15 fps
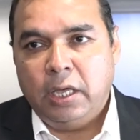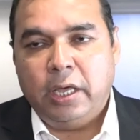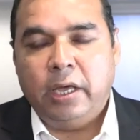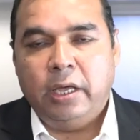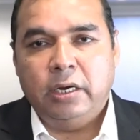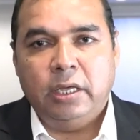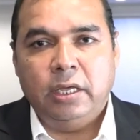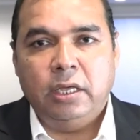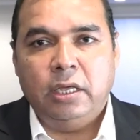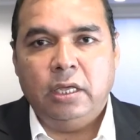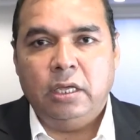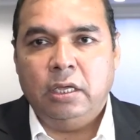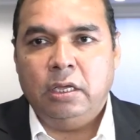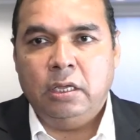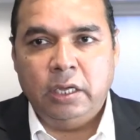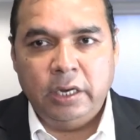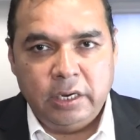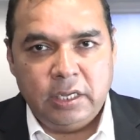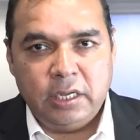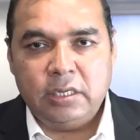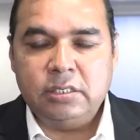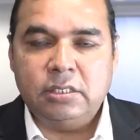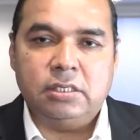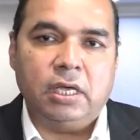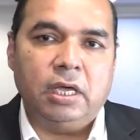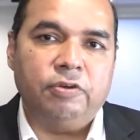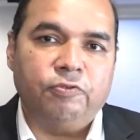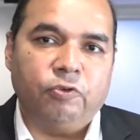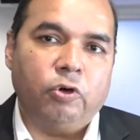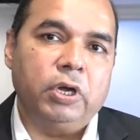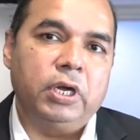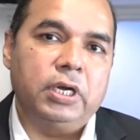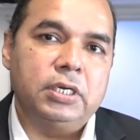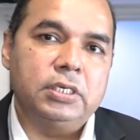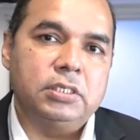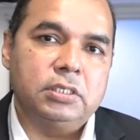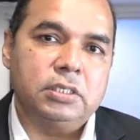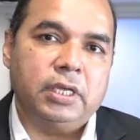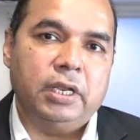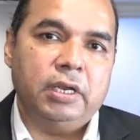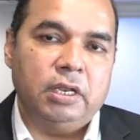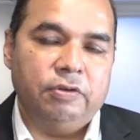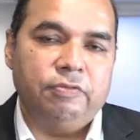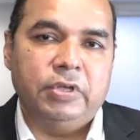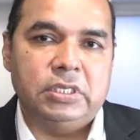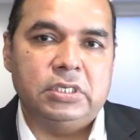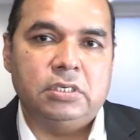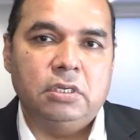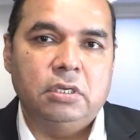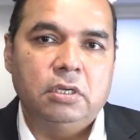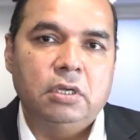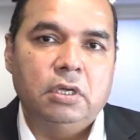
and Indians and foreigners can invest